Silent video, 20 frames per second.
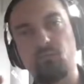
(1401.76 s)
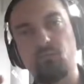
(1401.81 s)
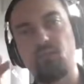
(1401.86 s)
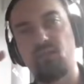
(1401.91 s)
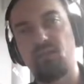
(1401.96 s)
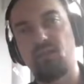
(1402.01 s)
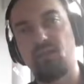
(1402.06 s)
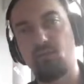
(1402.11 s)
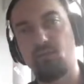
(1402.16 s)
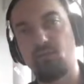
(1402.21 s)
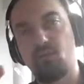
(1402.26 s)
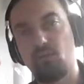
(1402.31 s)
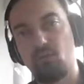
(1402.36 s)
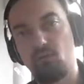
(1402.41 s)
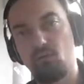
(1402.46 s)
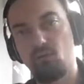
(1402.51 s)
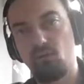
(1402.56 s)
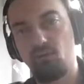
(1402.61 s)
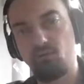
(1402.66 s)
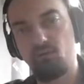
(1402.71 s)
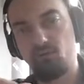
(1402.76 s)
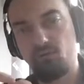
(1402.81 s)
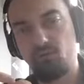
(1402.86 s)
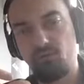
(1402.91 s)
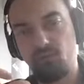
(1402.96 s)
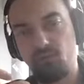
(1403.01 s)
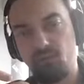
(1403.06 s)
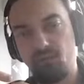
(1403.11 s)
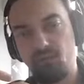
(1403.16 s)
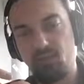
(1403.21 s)
the number of
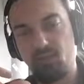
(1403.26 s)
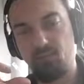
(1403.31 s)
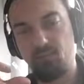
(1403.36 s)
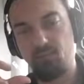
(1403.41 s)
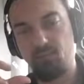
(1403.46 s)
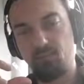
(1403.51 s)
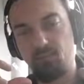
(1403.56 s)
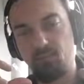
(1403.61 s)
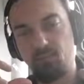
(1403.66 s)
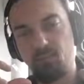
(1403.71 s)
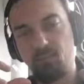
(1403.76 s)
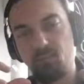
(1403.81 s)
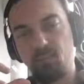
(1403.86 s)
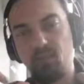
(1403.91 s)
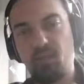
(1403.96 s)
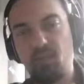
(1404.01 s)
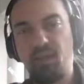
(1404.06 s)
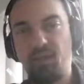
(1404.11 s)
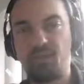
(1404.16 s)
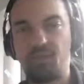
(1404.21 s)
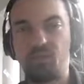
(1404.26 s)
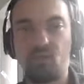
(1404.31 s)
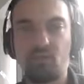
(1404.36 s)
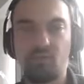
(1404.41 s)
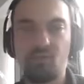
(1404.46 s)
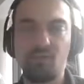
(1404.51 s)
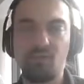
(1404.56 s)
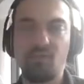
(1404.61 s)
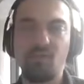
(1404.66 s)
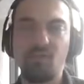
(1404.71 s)

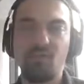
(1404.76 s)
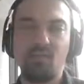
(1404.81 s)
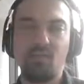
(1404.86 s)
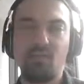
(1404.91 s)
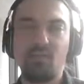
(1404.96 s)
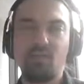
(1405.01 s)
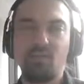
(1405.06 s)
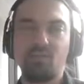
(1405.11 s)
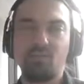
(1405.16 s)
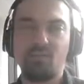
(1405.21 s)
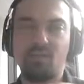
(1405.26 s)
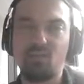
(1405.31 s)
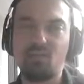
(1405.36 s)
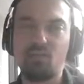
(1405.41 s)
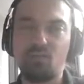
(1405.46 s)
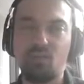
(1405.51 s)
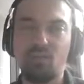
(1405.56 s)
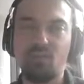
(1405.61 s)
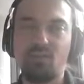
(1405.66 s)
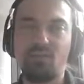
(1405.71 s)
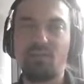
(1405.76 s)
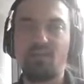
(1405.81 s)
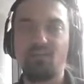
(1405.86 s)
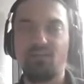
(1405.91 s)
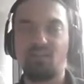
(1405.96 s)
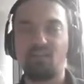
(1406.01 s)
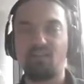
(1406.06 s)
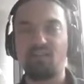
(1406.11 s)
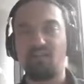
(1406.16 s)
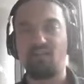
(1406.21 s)
edges, such that
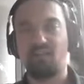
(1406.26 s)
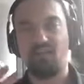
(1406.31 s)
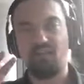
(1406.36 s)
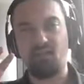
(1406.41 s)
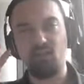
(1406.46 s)
in the